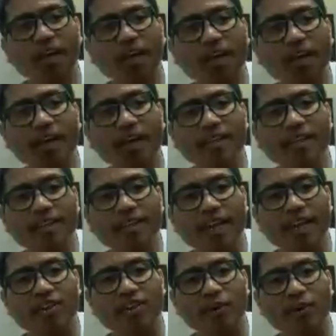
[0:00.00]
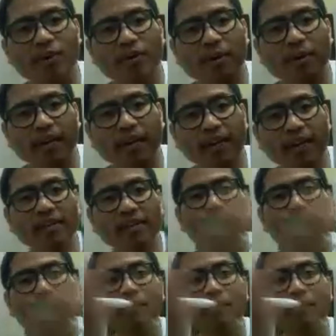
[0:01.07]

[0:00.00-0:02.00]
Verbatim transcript: And this H will remain, and that will be